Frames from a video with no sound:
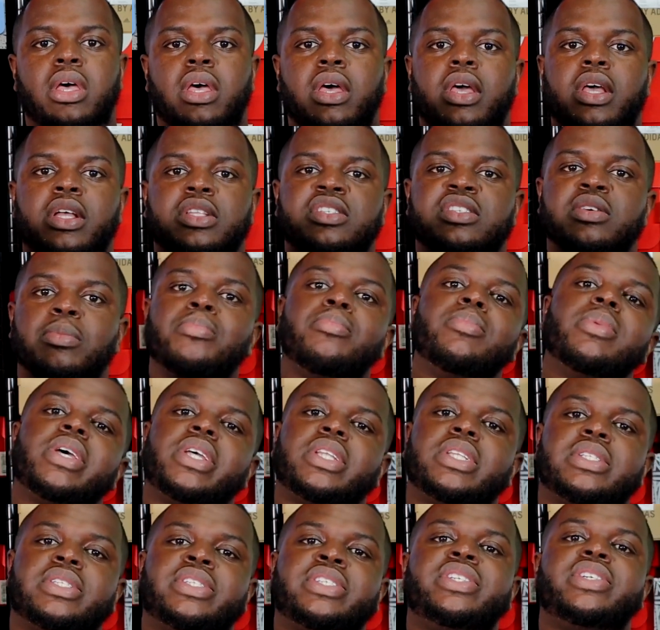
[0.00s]
It's a
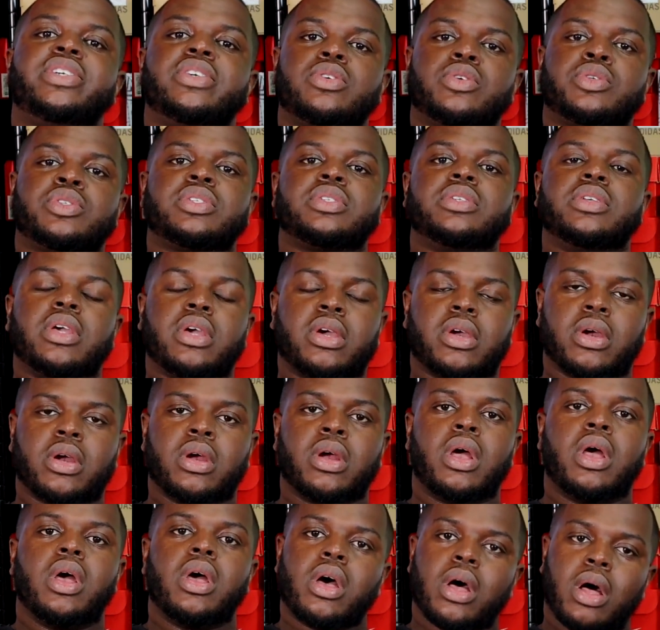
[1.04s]
mid-tier sneaker.
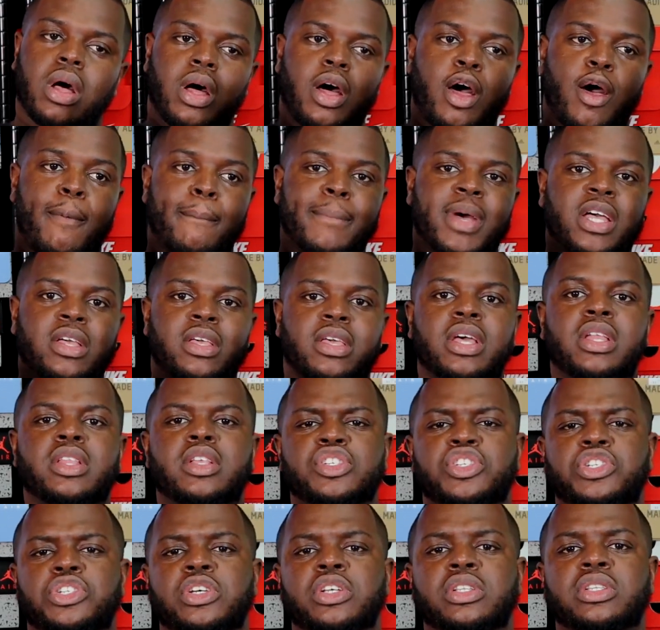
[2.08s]
Again,
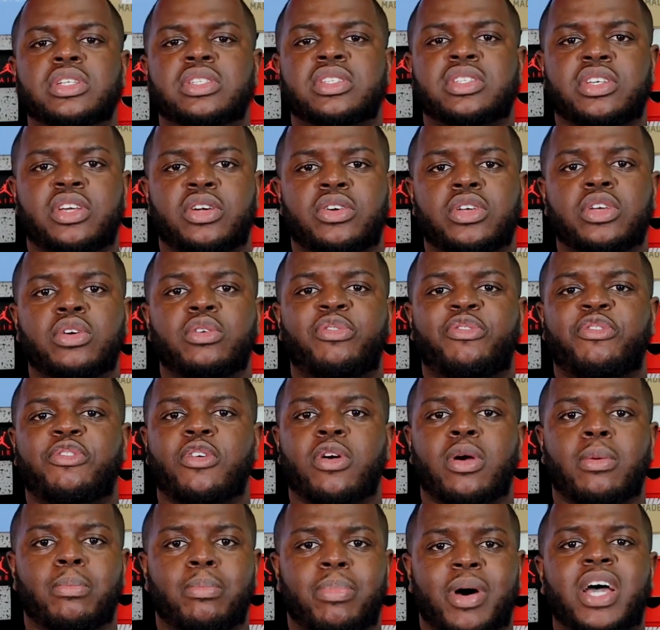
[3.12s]
this shouldn't deter you
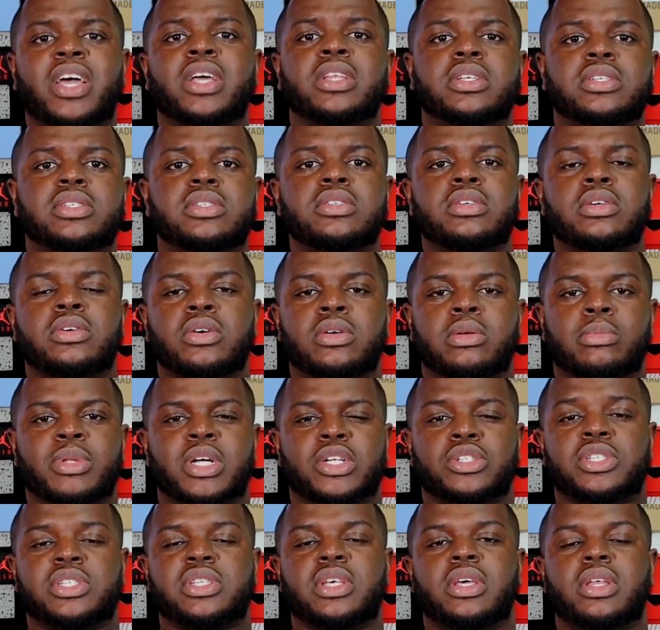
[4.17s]
from buying the sneaker. I'm
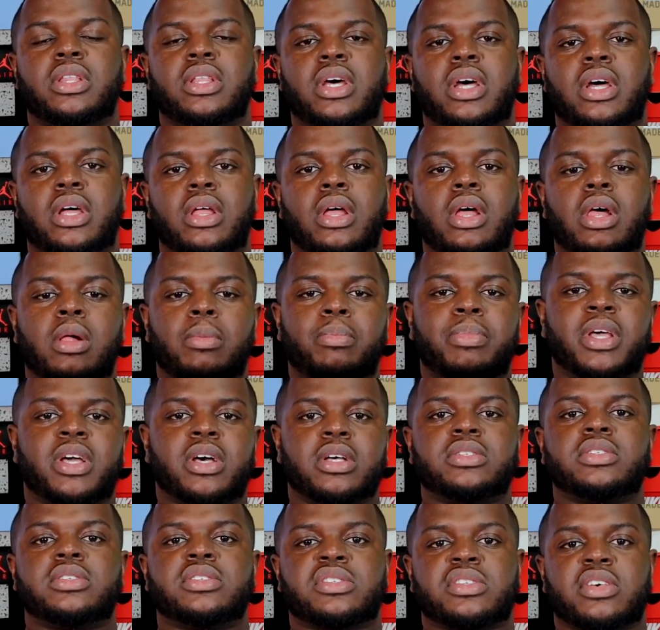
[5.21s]
not saying that
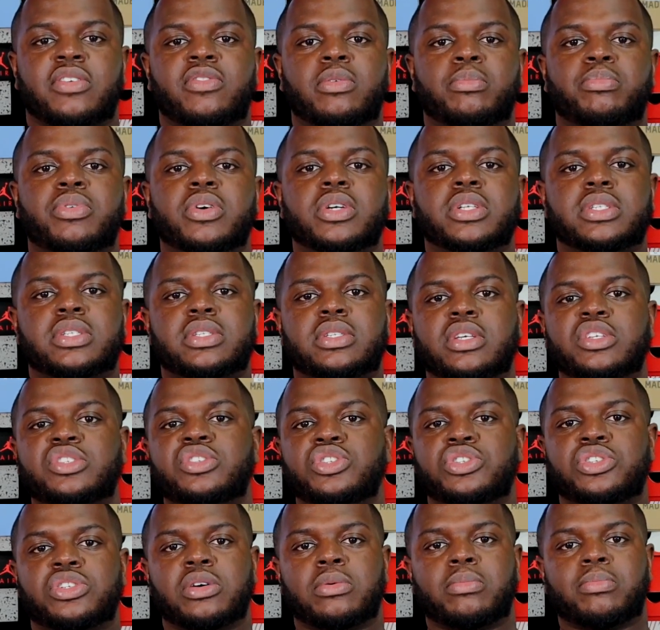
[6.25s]
because it's 7.6,
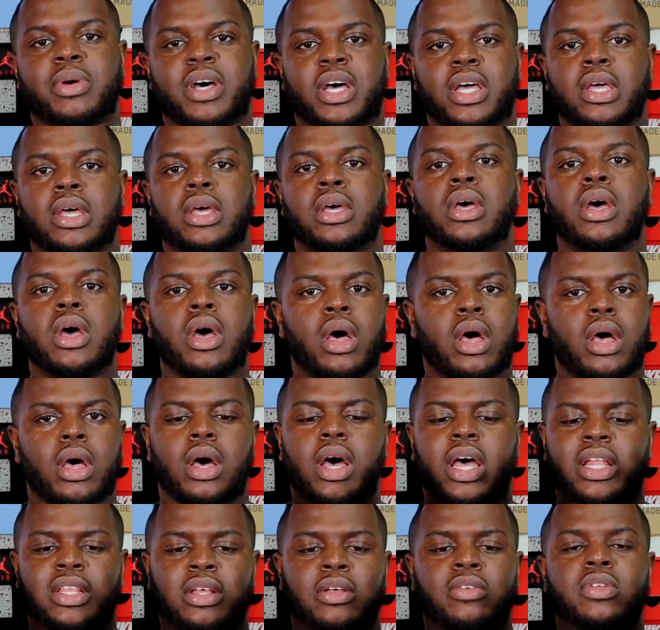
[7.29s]
you shouldn't buy it.
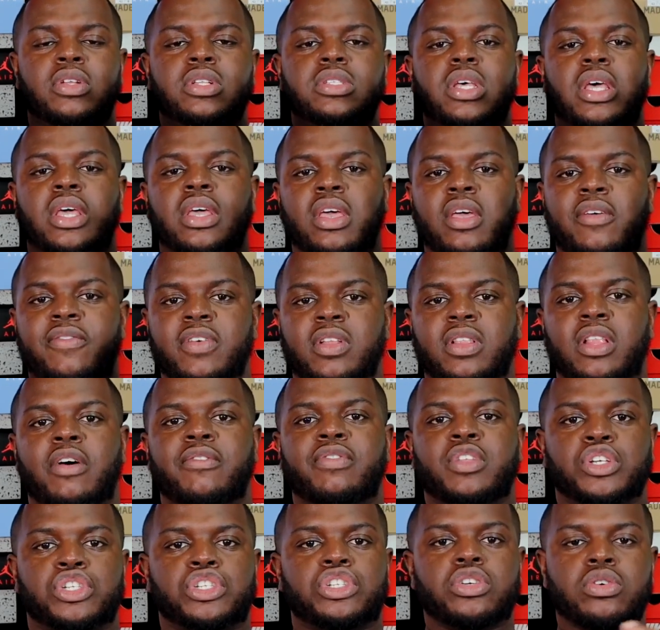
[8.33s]
At the end of the day, if you love
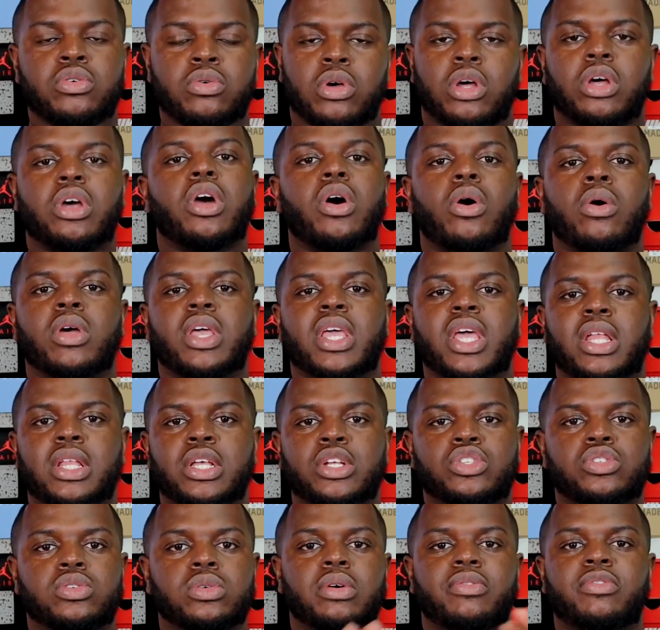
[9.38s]
the shoe, go get
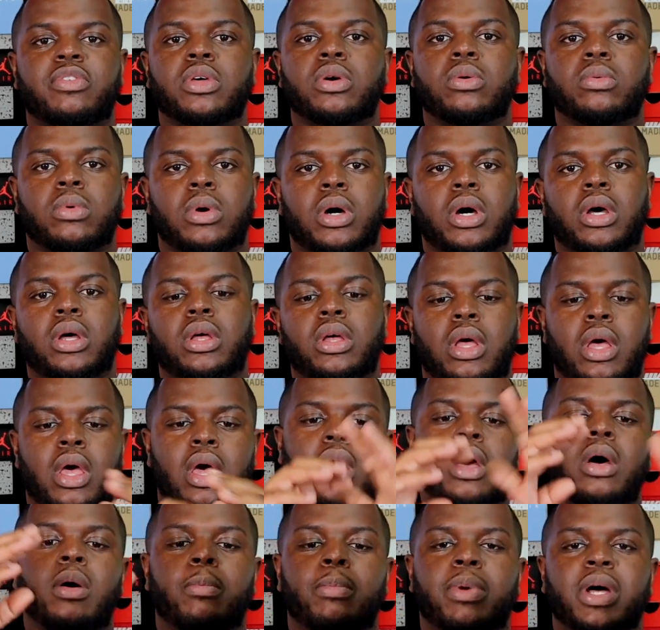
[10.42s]
it, do whatever you want.
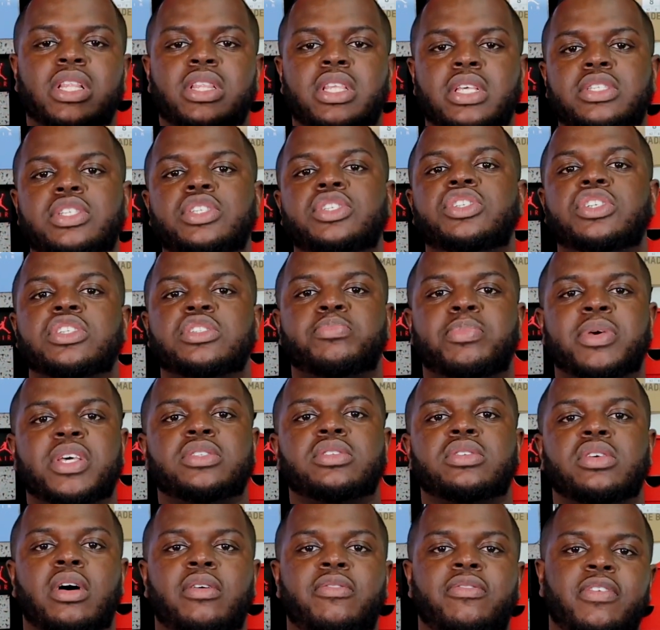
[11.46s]
But this is just
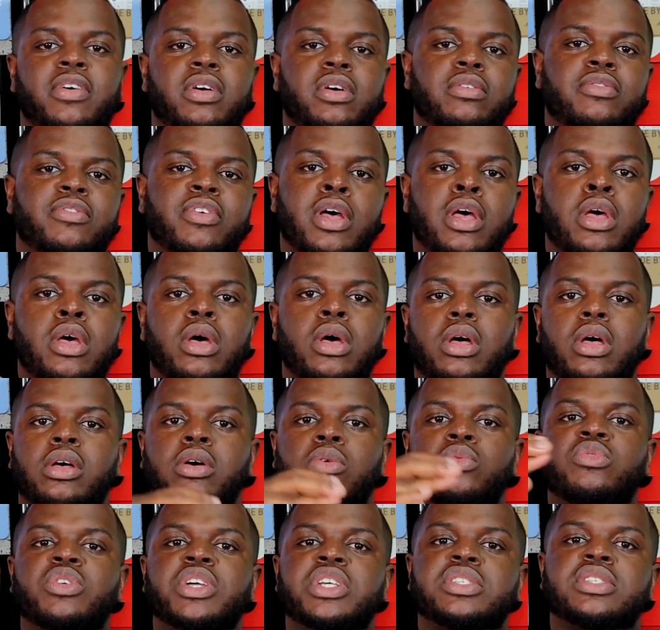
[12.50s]
based off of
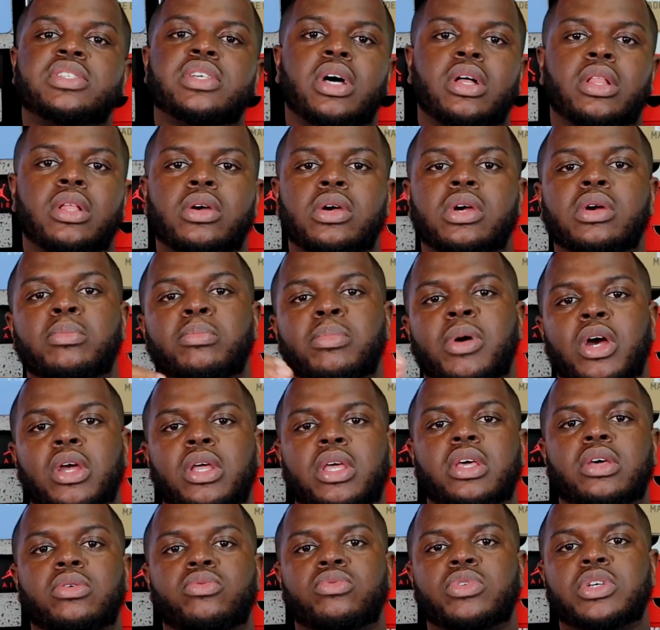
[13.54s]
reseller,
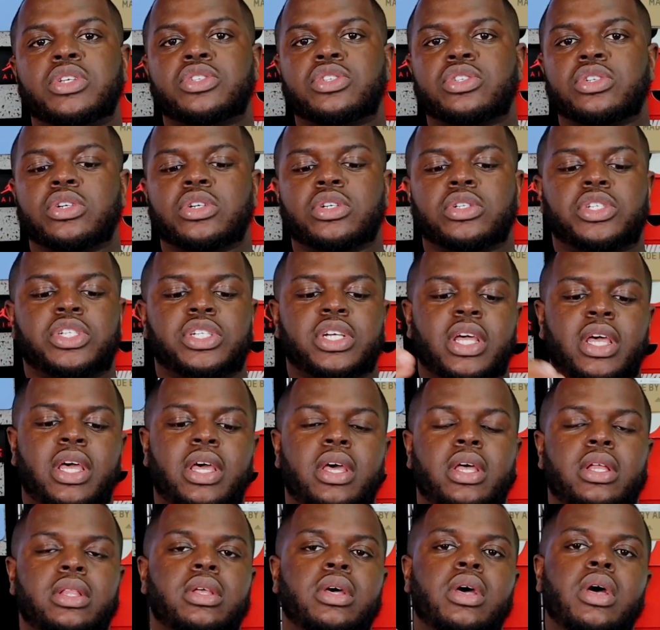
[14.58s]
market research,
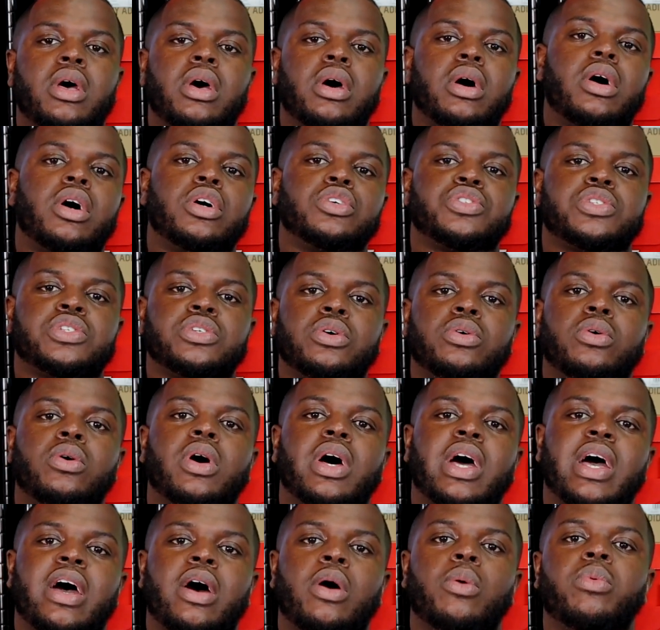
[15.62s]
and also
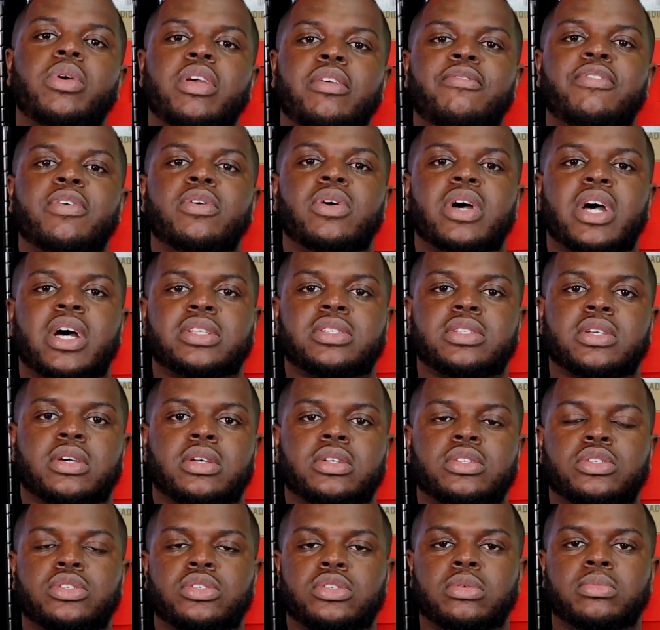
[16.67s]
how we view it as a
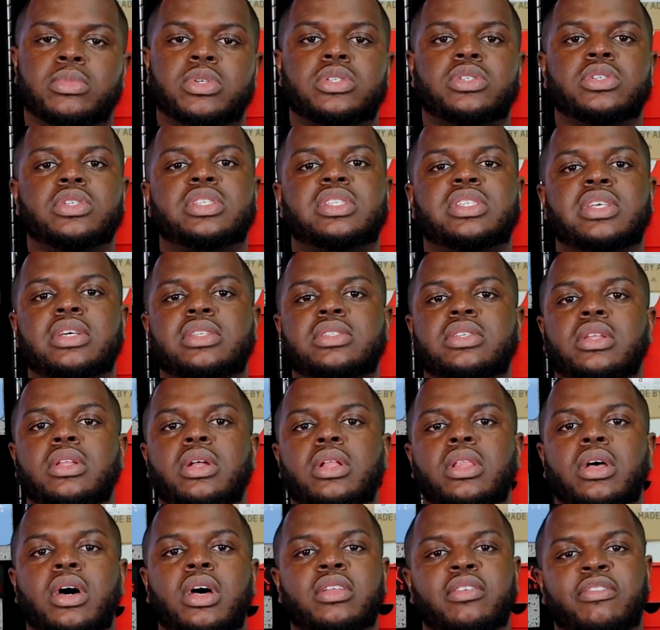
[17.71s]
consumer. So this takes in a
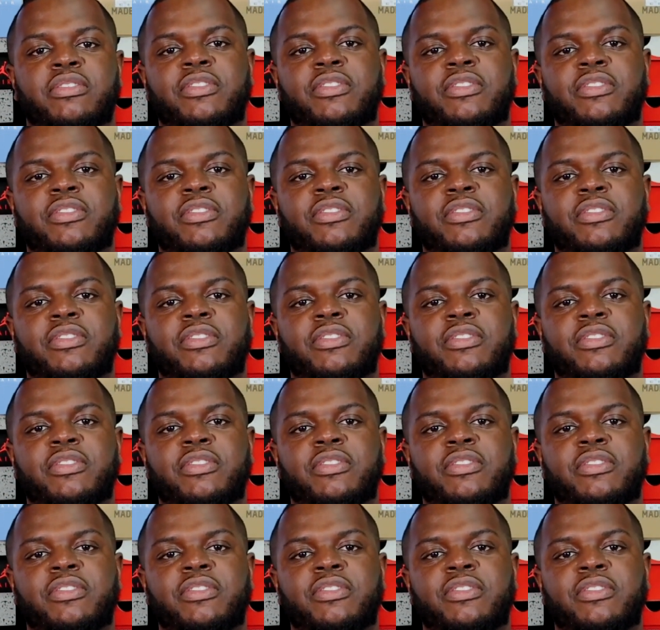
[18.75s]
lot of